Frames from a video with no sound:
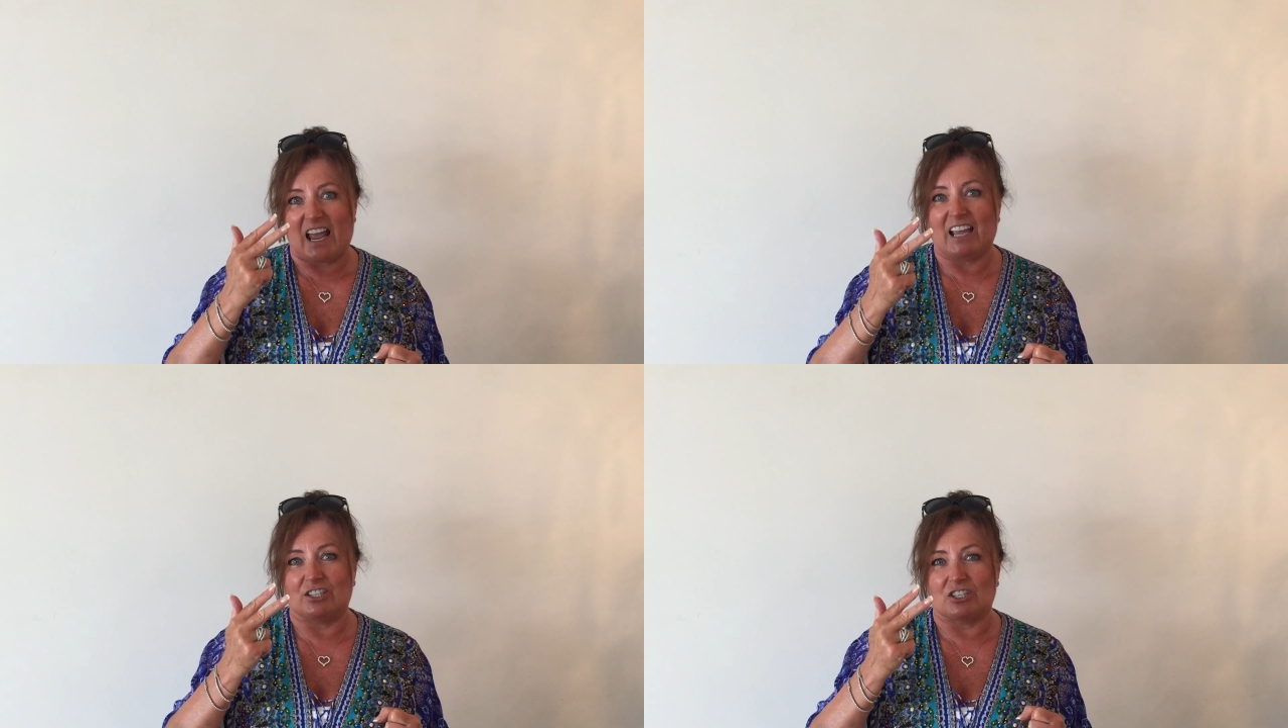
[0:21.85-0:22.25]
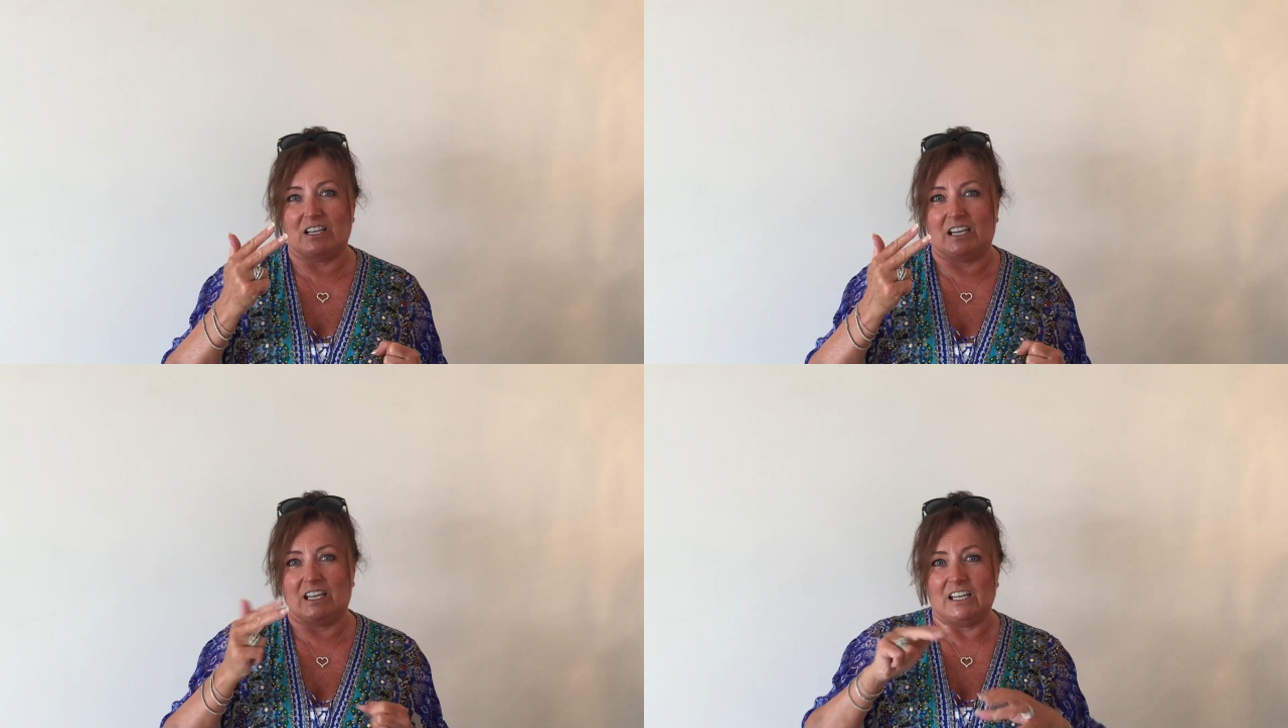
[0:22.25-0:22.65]

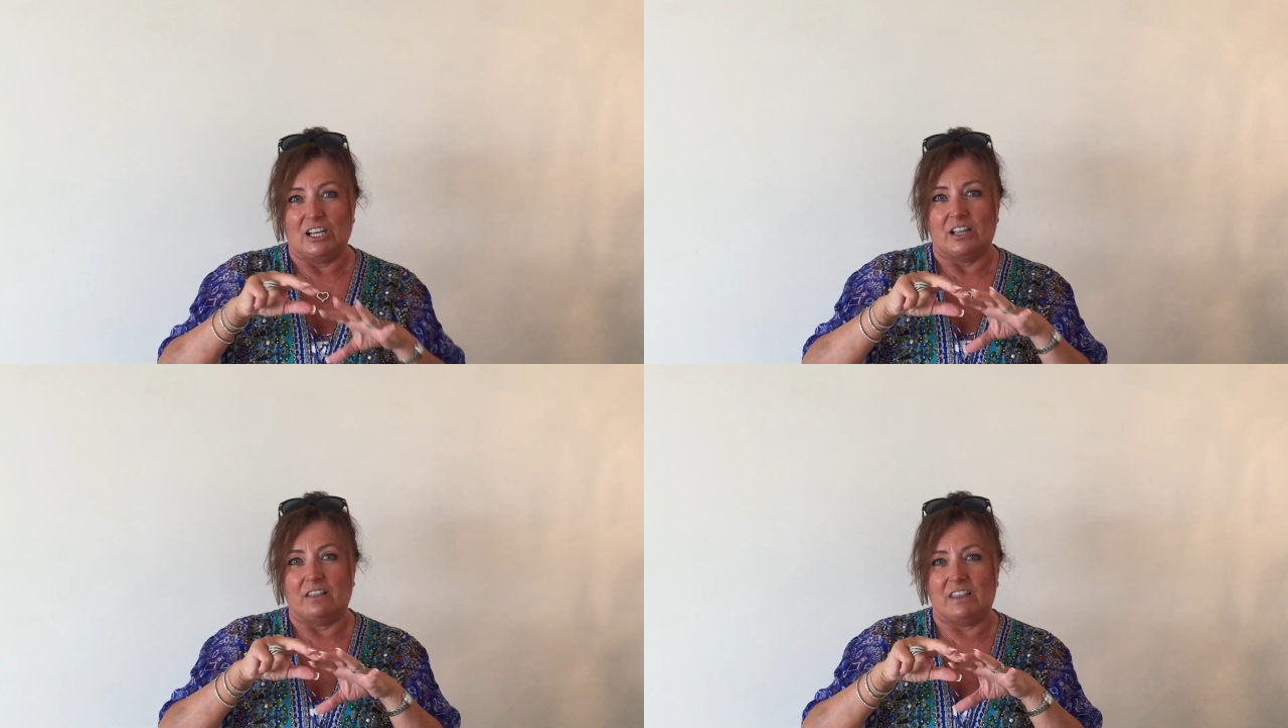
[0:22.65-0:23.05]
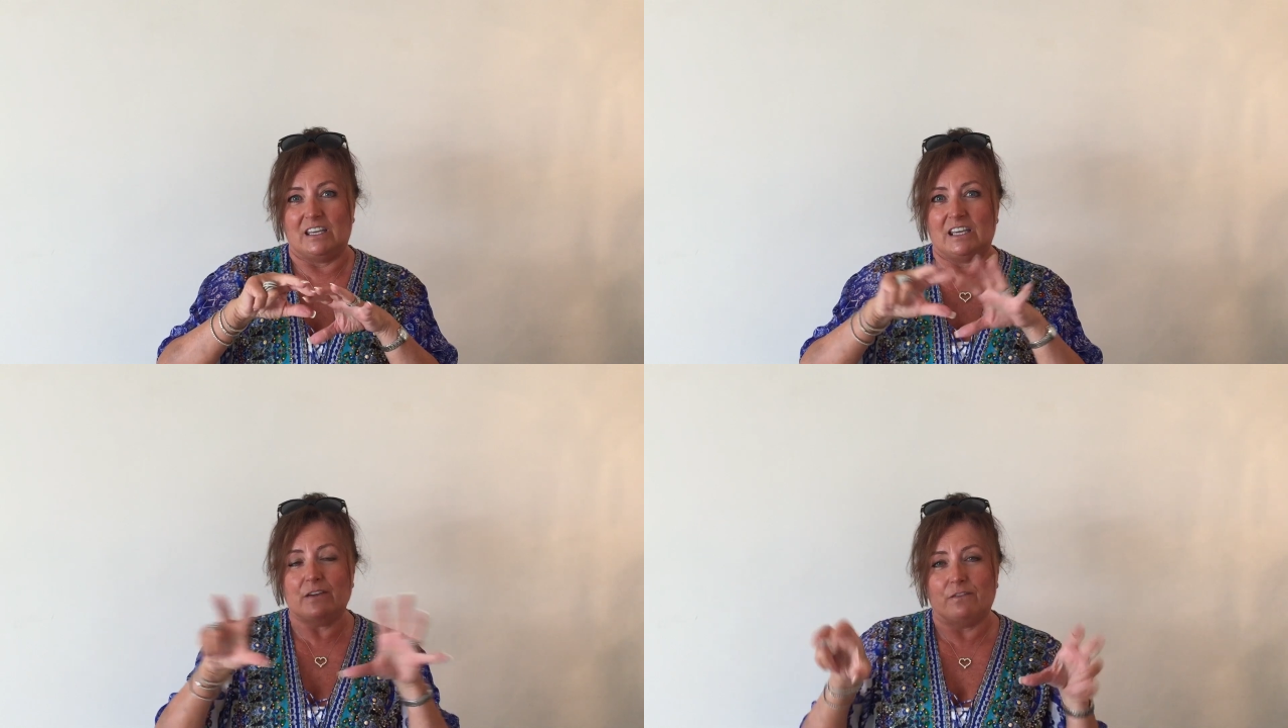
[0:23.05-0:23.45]
actually
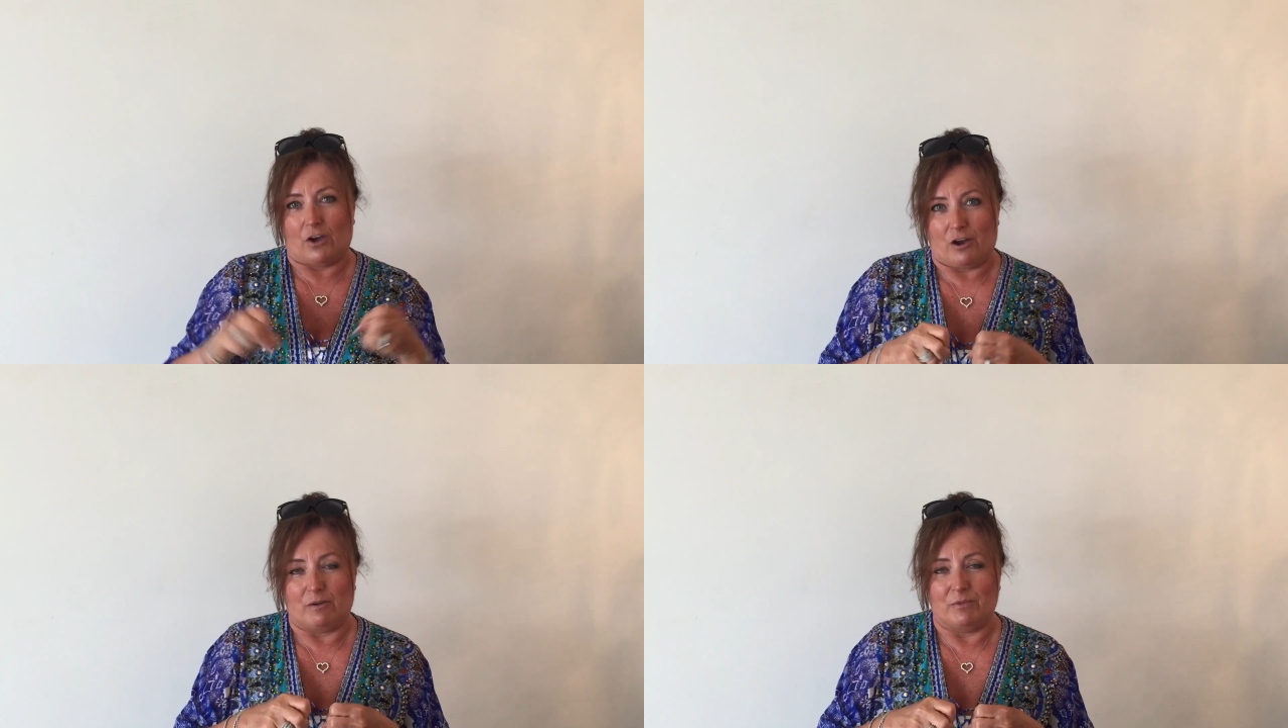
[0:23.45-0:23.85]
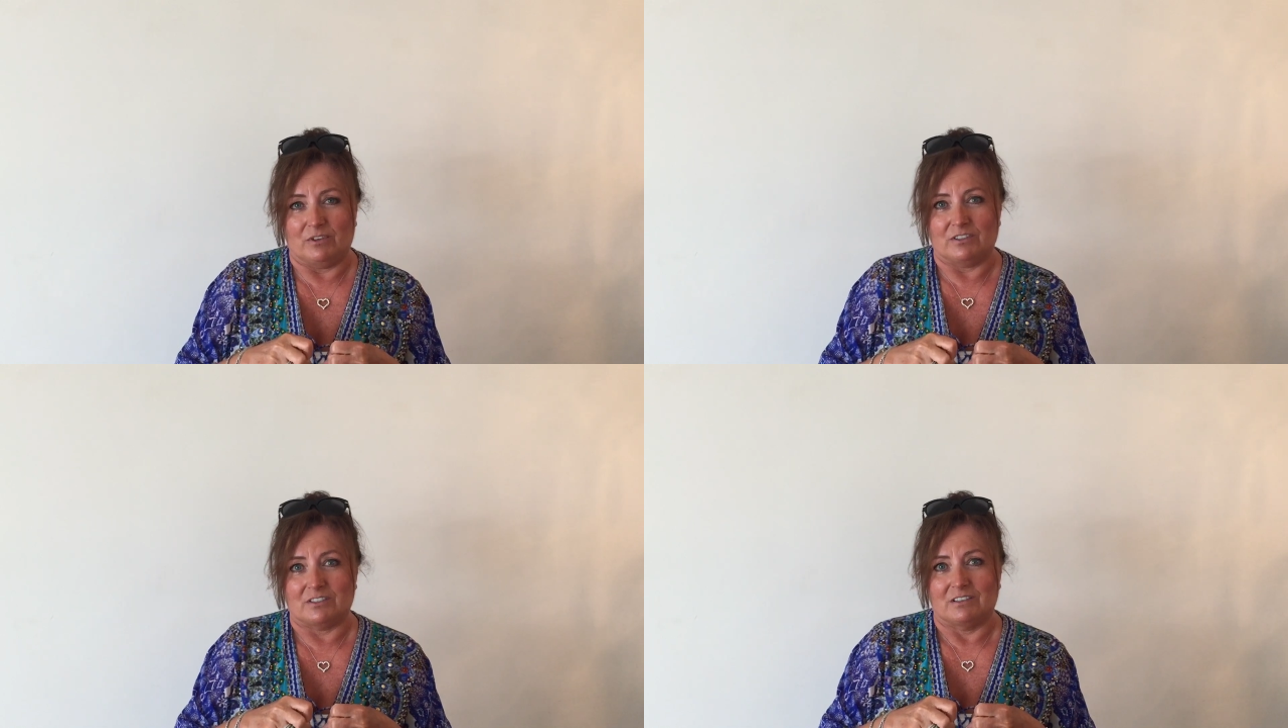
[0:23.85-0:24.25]
the
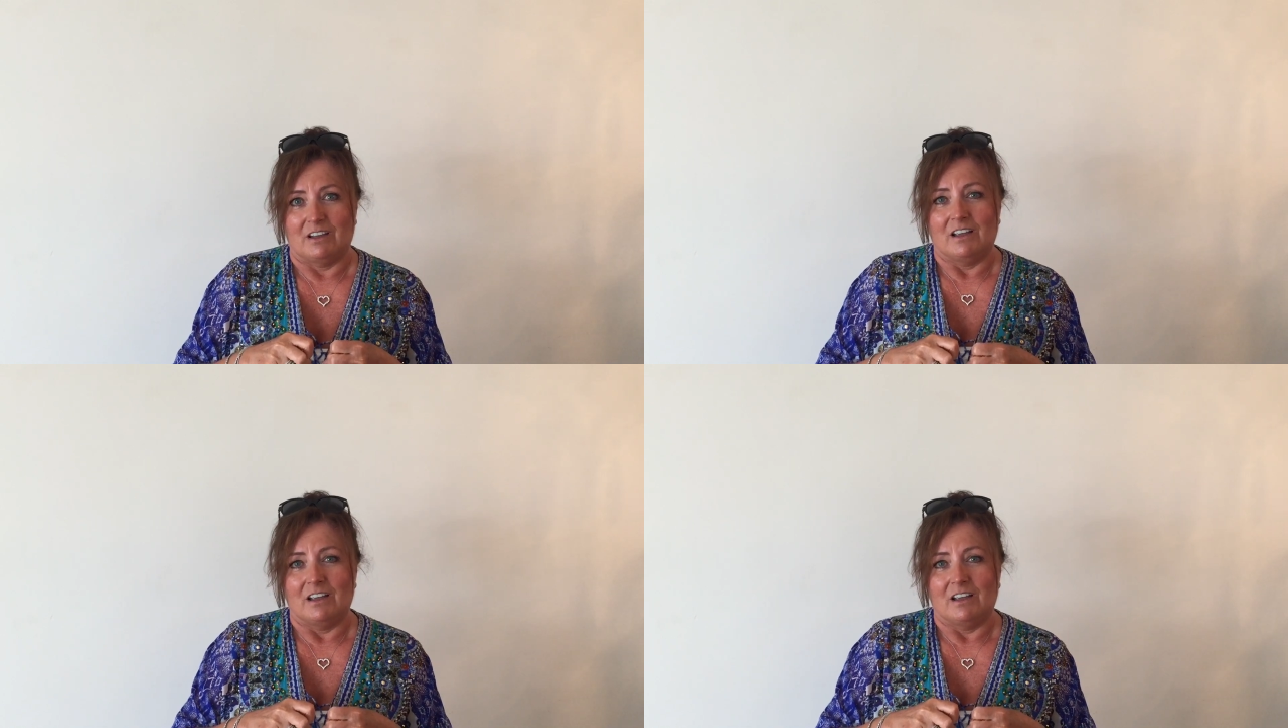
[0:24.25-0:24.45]
environment.